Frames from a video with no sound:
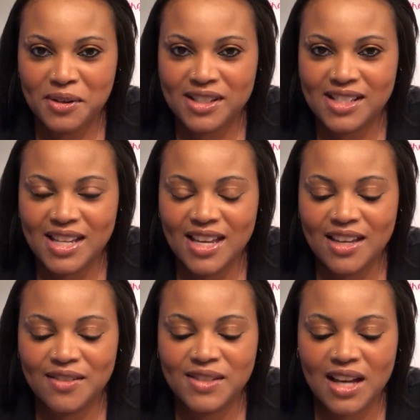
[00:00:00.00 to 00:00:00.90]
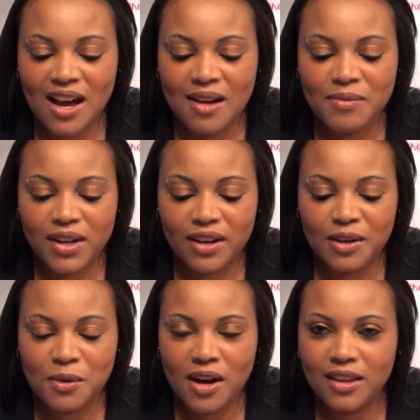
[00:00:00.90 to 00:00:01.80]
received. They're
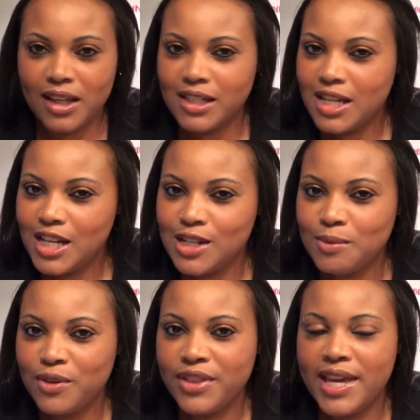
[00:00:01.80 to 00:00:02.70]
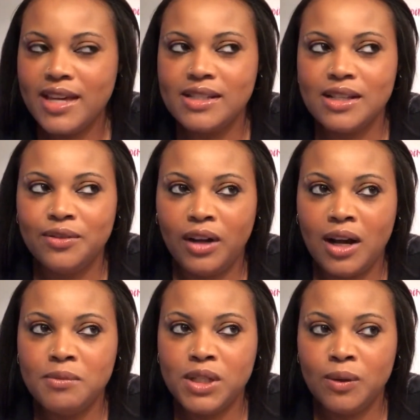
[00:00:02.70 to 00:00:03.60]
gonna want like tangible things of what
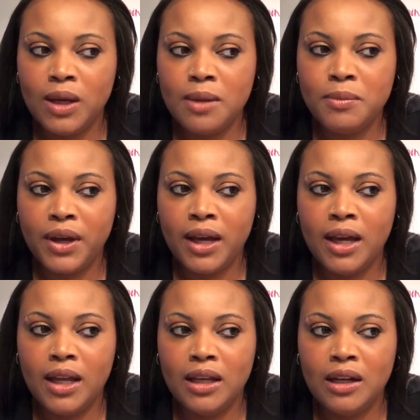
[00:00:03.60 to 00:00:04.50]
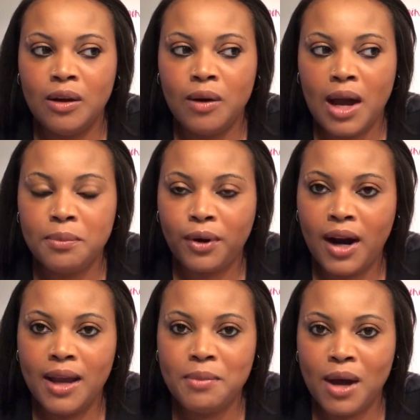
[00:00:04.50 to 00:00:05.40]
I'm doing, but I
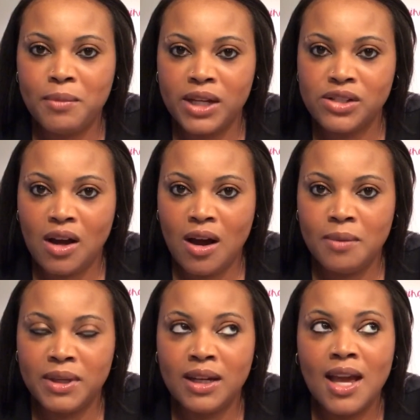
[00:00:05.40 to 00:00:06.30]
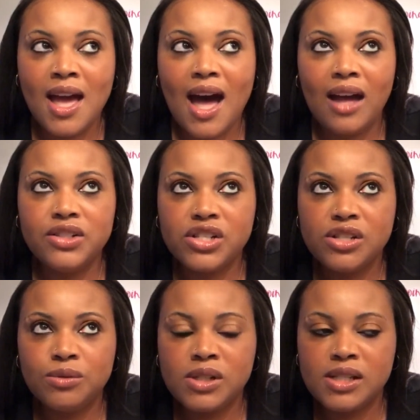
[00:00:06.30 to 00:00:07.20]
pray about my job, and I
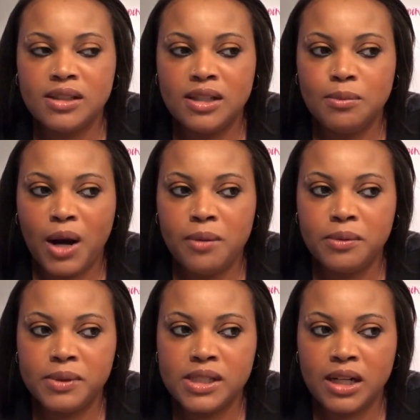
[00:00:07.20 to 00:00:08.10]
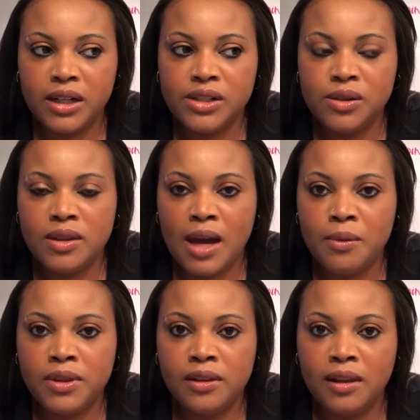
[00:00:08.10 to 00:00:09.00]
just recently probably started doing
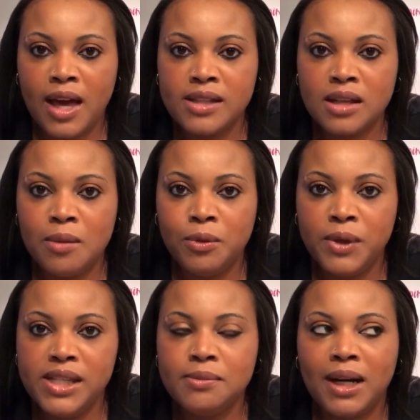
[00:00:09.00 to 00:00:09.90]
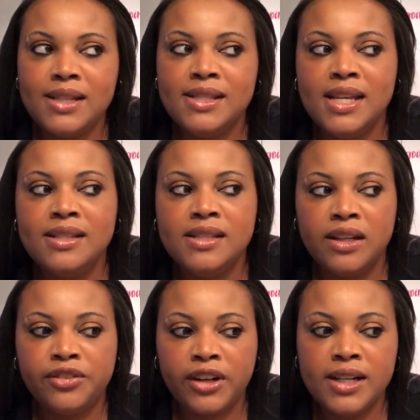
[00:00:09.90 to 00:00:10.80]
that within the last couple weeks, but I see a
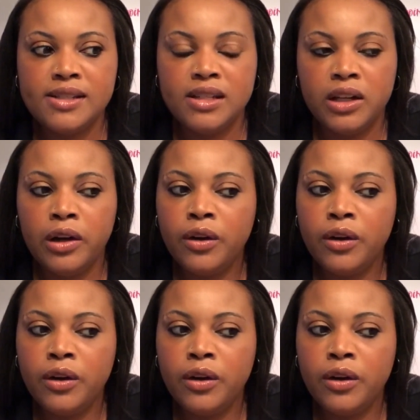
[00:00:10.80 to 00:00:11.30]
difference.